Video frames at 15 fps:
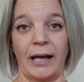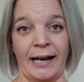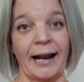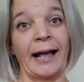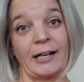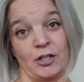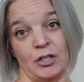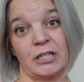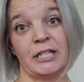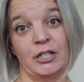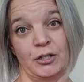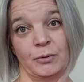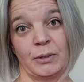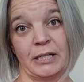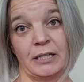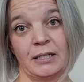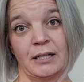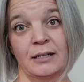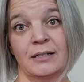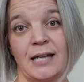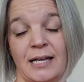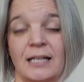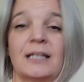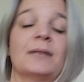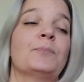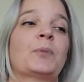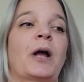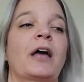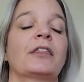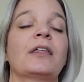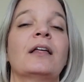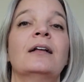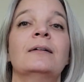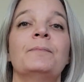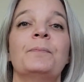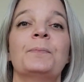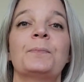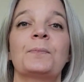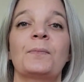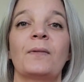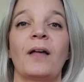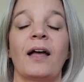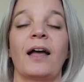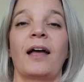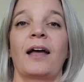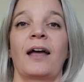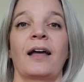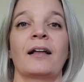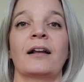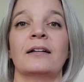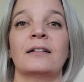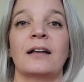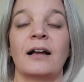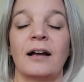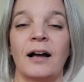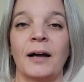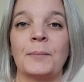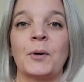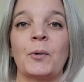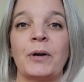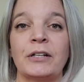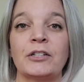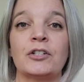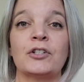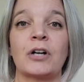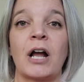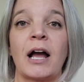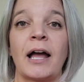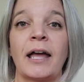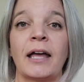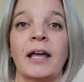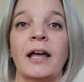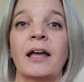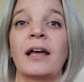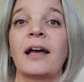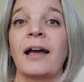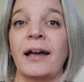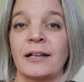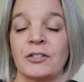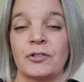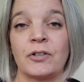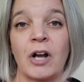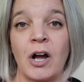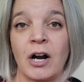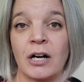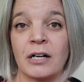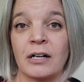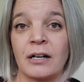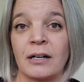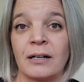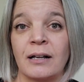and actually do it. Take a deep breath, and I'm going to try extra hard.